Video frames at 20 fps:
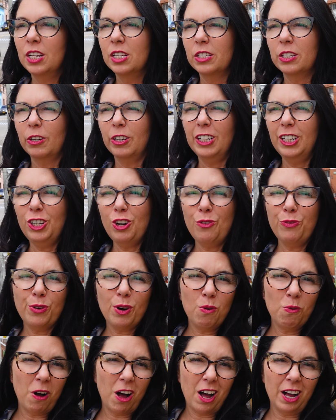So I'm gonna go for
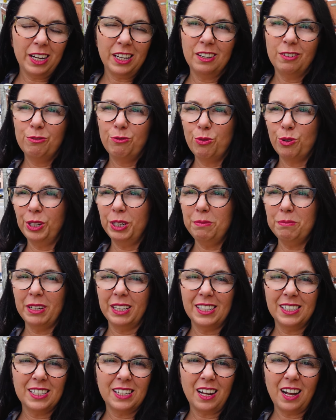a walk, 40
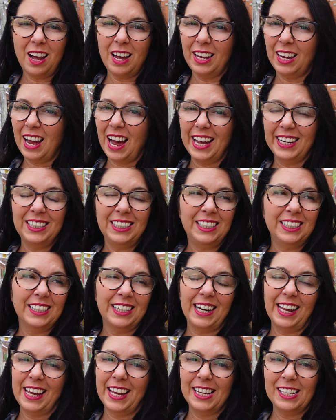minutes. God, I need it,
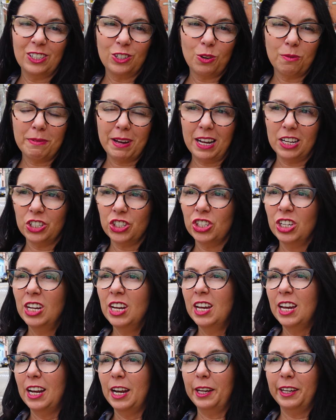I ate so much.
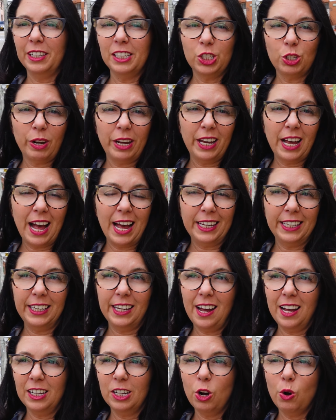And I'm gonna try
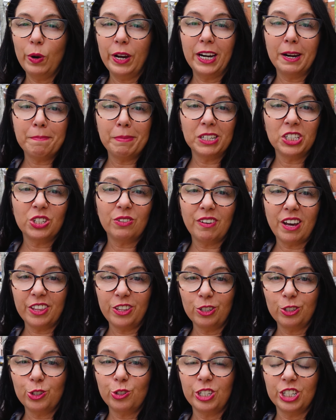ajiaco and a bunch of
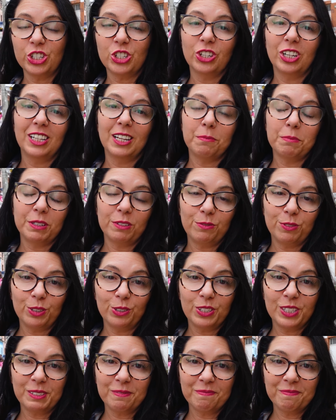other traditional Colombian
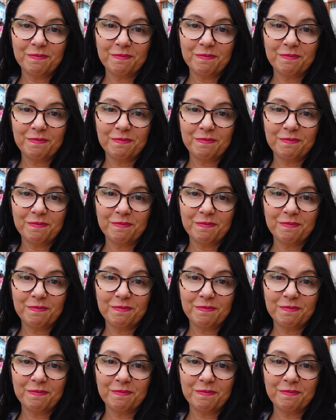foods.